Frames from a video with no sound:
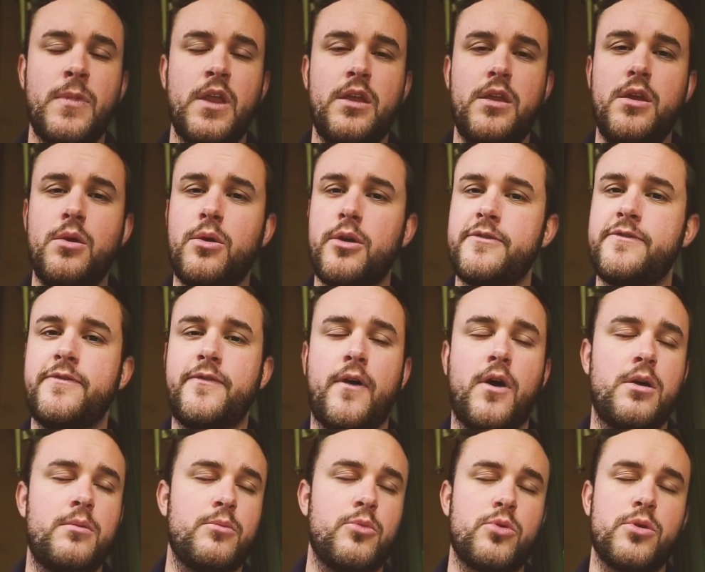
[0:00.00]
You are
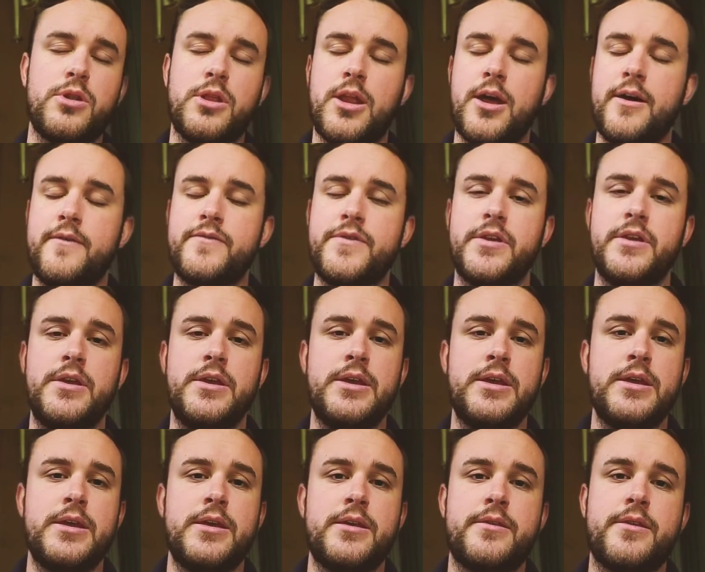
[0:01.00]
far more loved
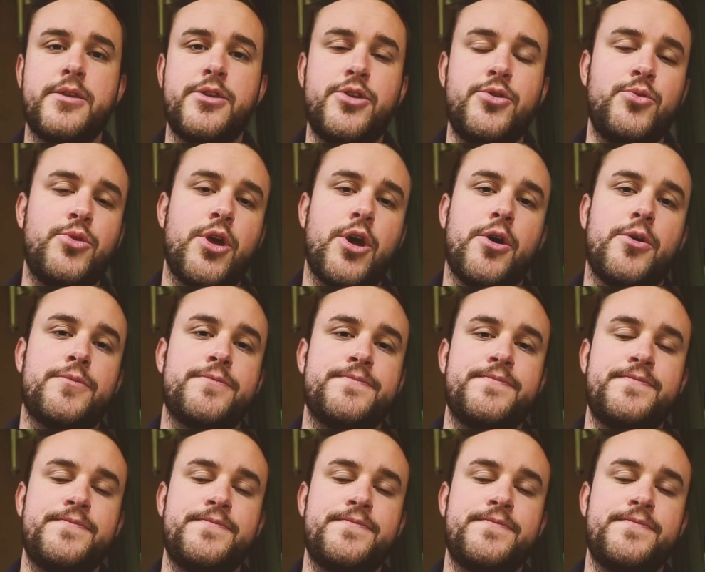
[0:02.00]
than you know,